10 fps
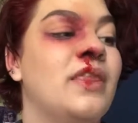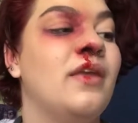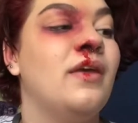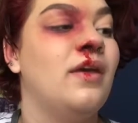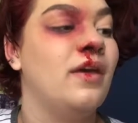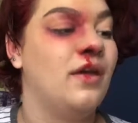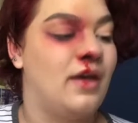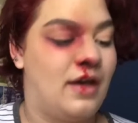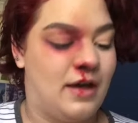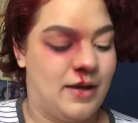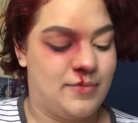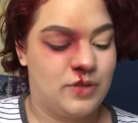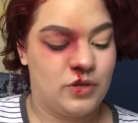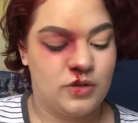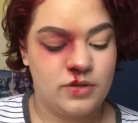you can simply
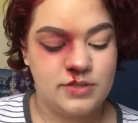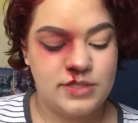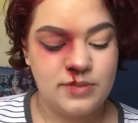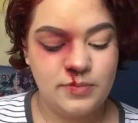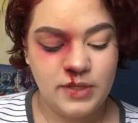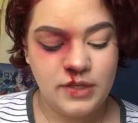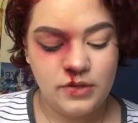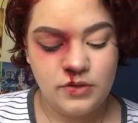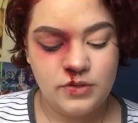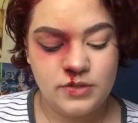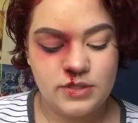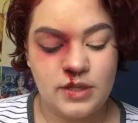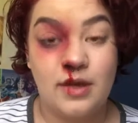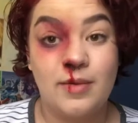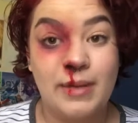use a makeup wipe
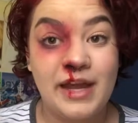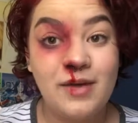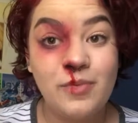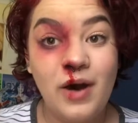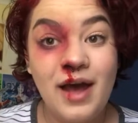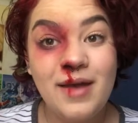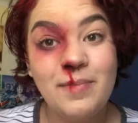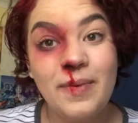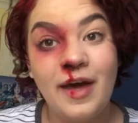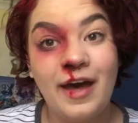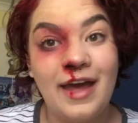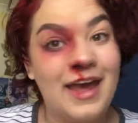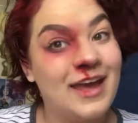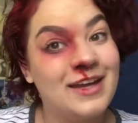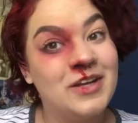and it will wipe
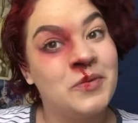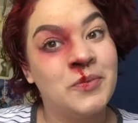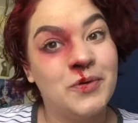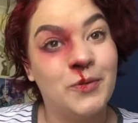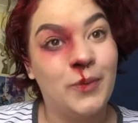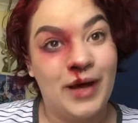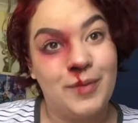right away.